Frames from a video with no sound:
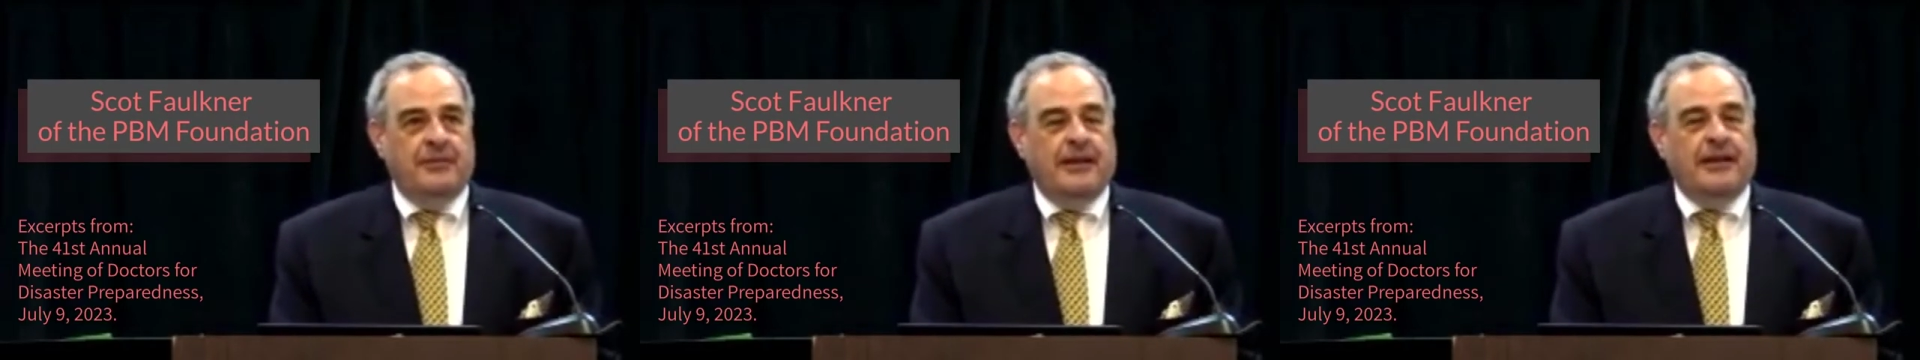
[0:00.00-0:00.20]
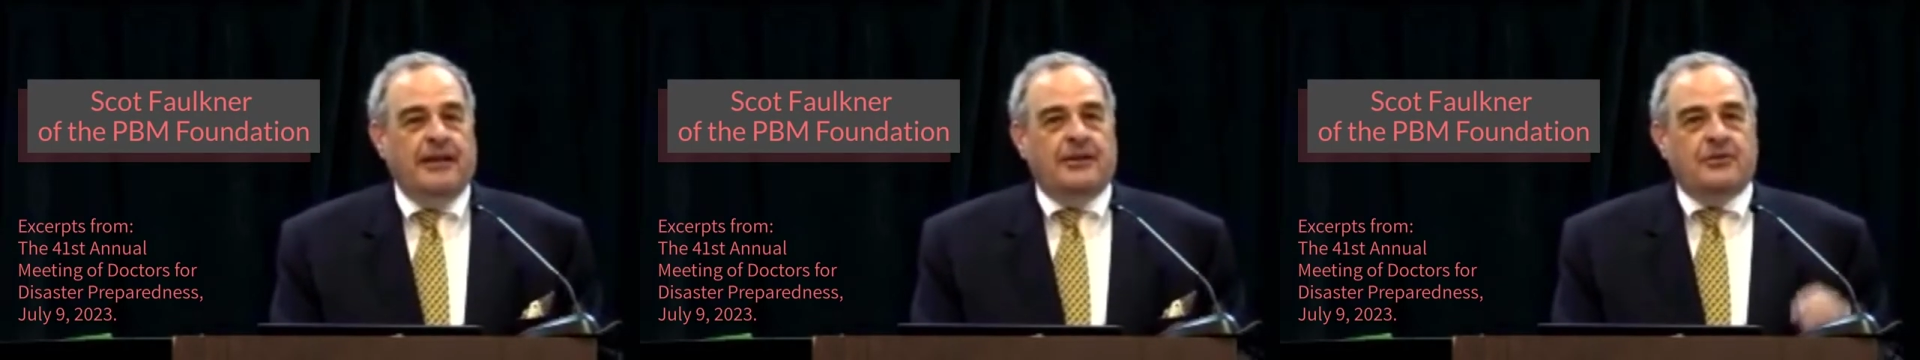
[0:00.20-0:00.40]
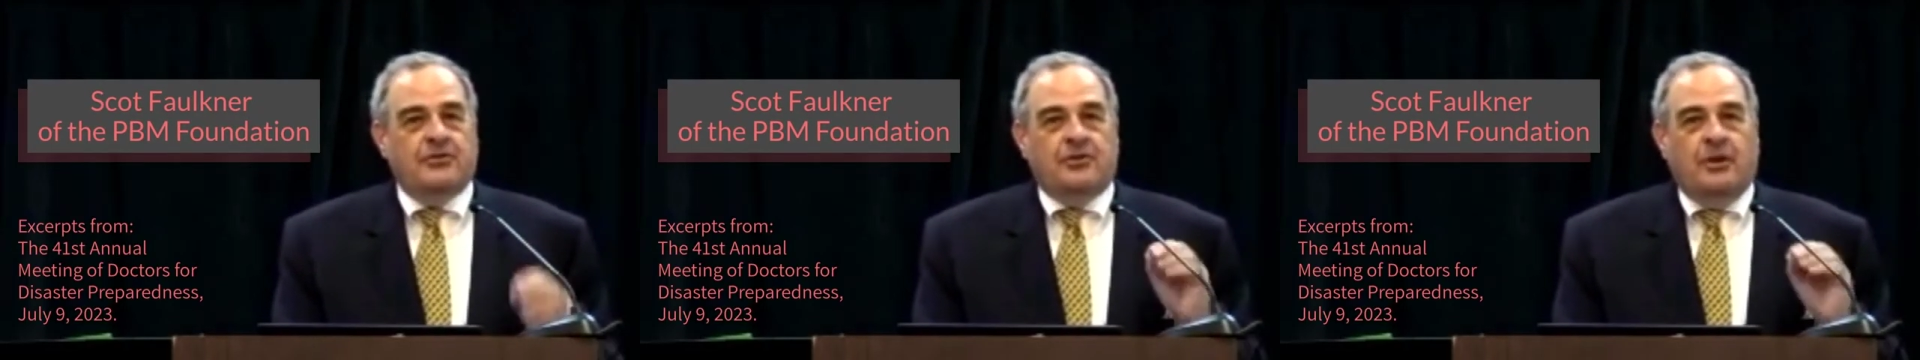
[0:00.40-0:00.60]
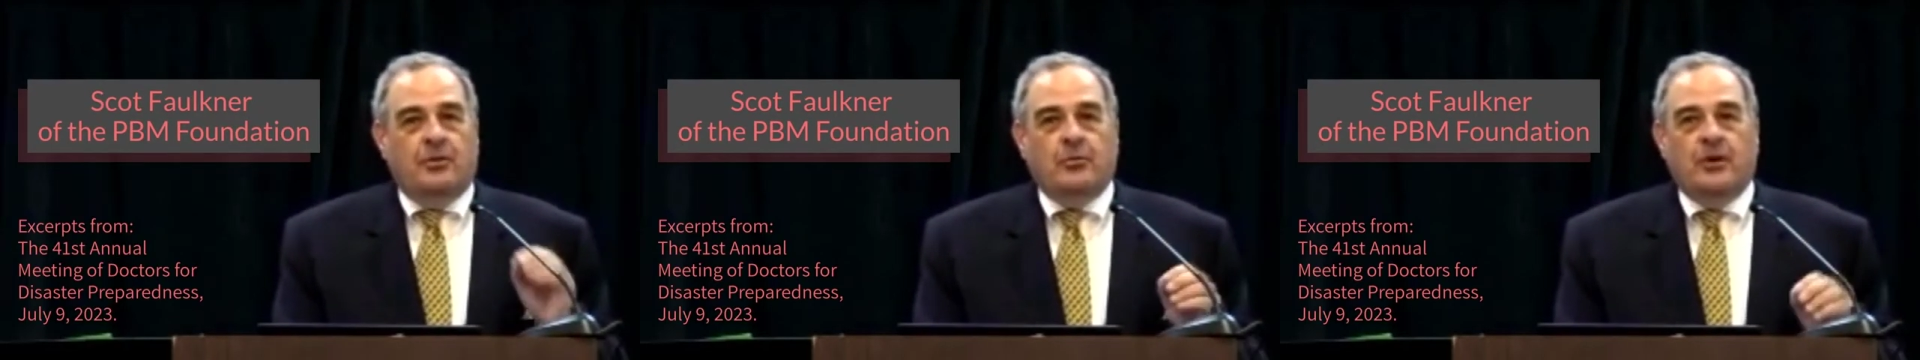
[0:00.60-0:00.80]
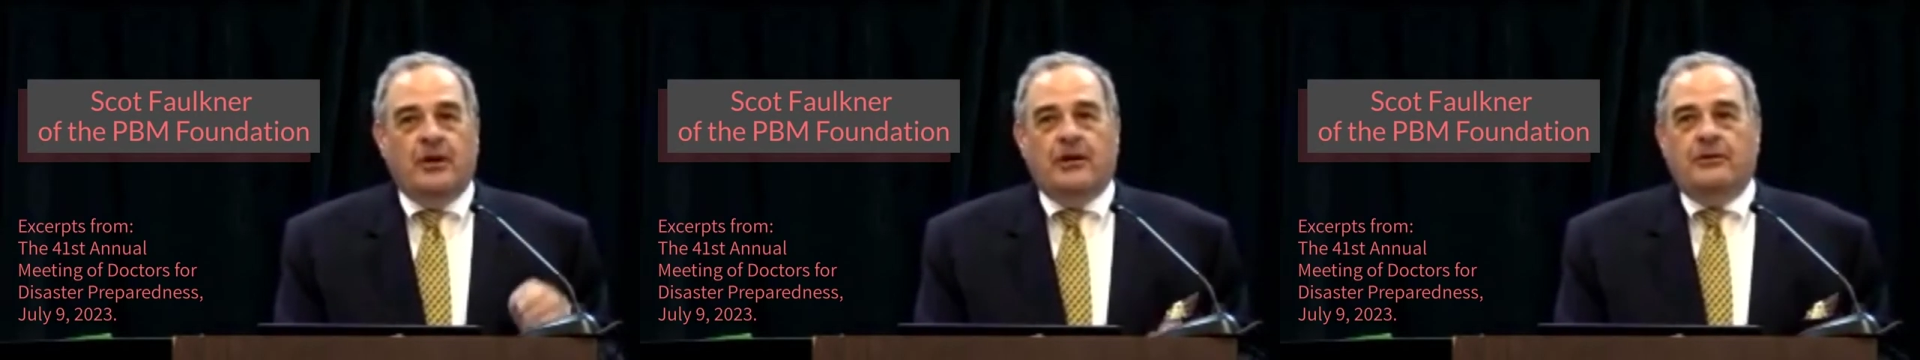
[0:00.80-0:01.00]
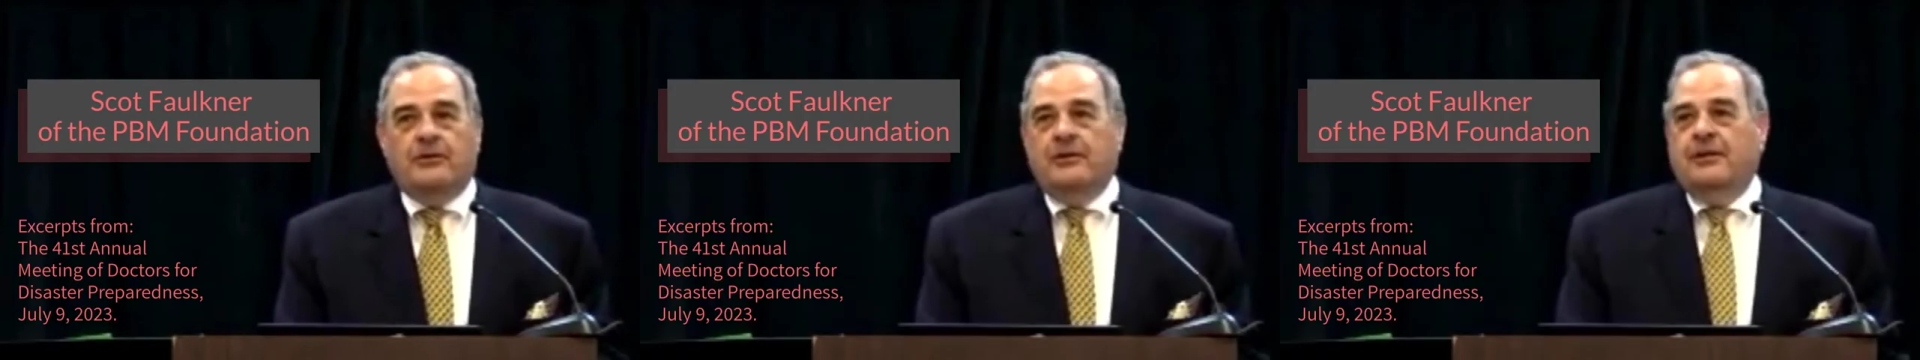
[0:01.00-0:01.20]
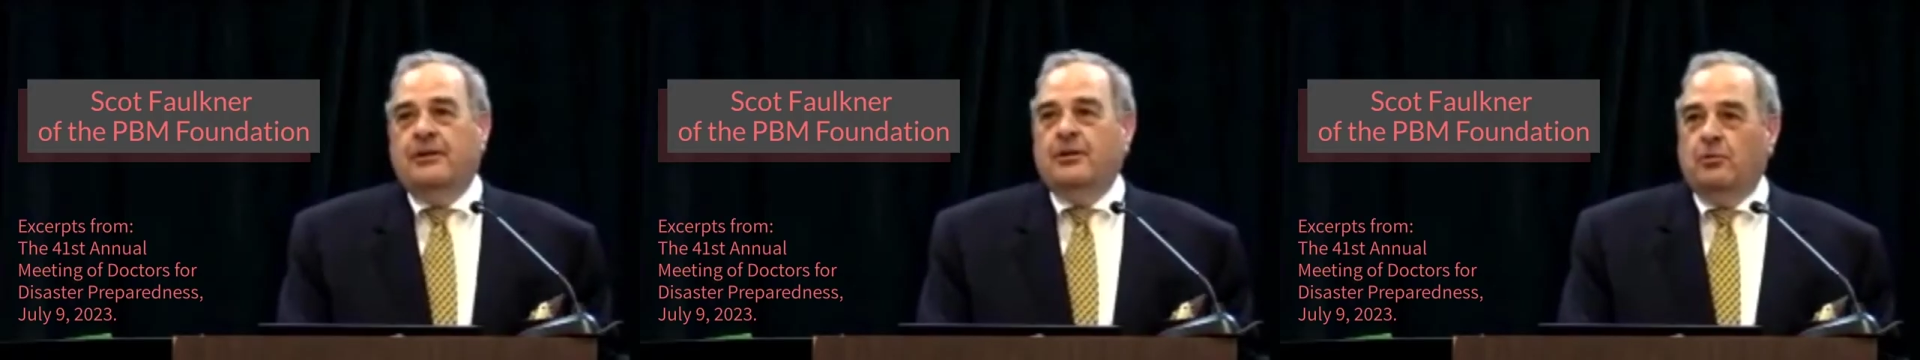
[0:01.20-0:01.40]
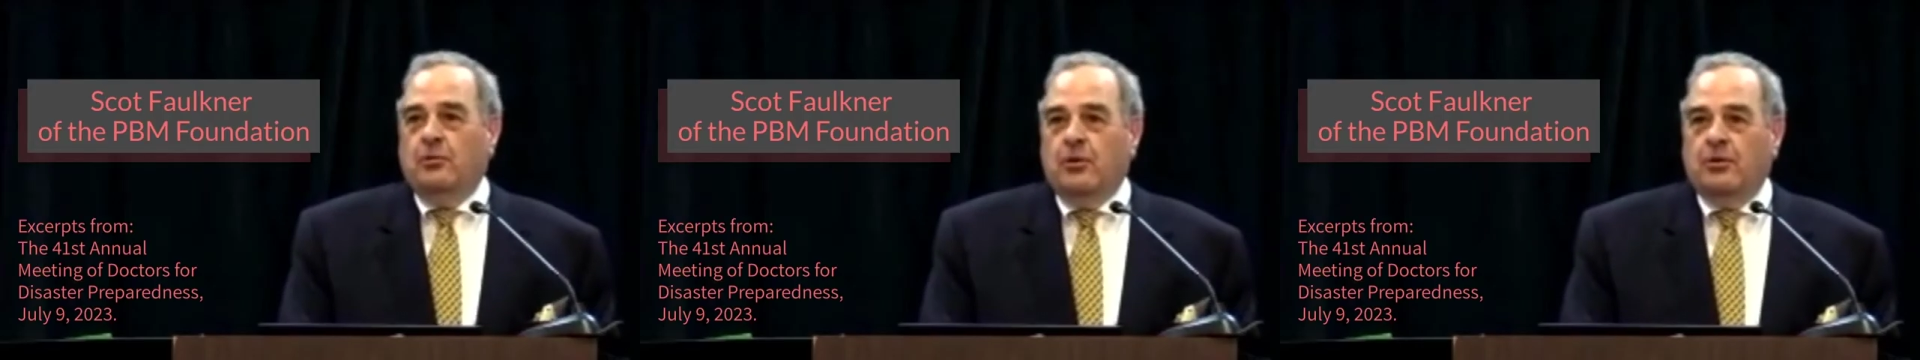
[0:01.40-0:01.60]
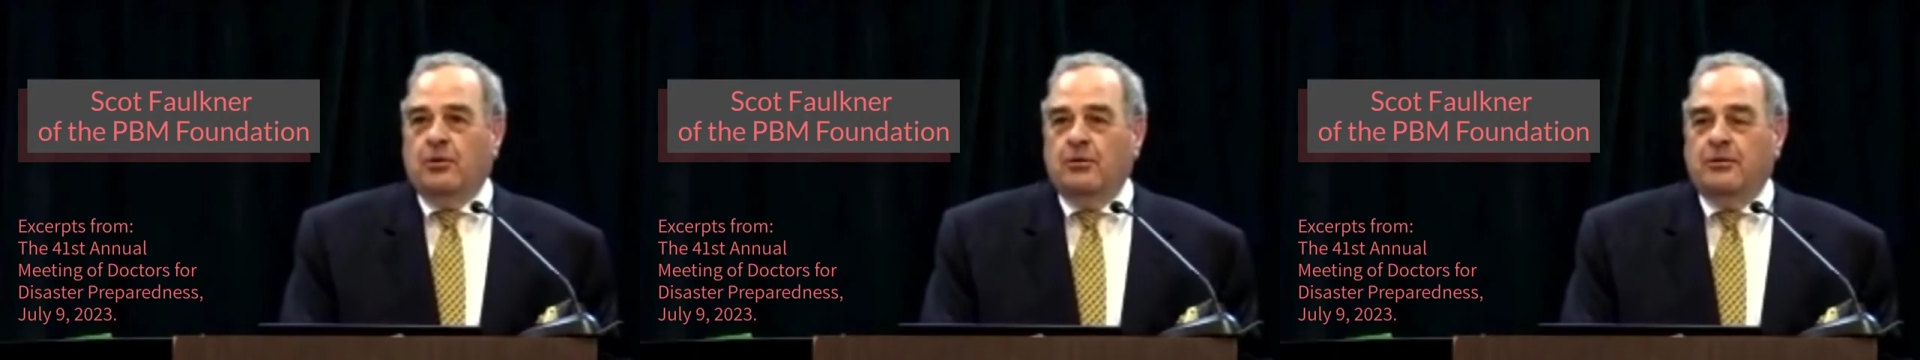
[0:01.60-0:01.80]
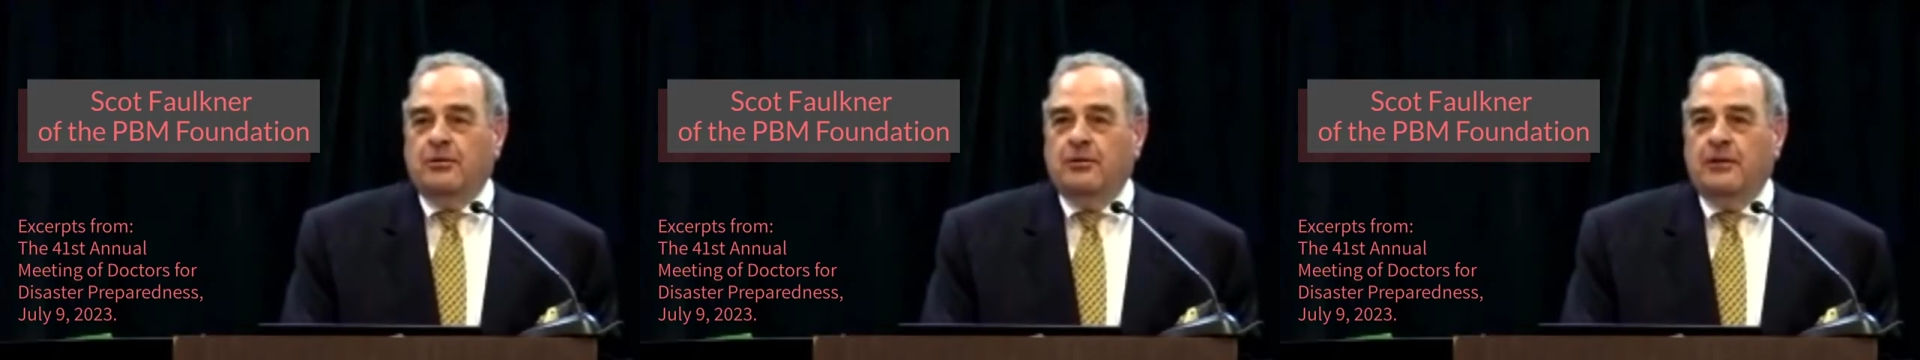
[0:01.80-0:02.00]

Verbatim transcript: Somewhere in the world,